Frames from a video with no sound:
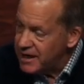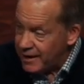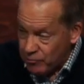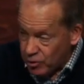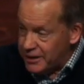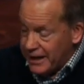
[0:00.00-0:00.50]

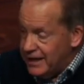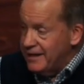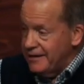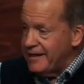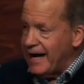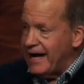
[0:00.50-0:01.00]
And we'll get
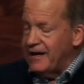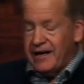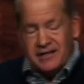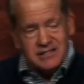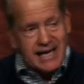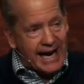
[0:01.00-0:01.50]
into that
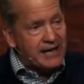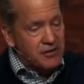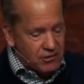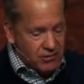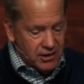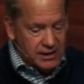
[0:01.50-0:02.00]
in
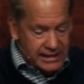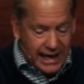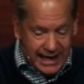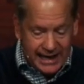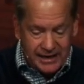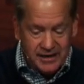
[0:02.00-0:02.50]
Daniel
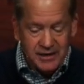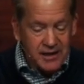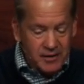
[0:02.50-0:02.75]
9.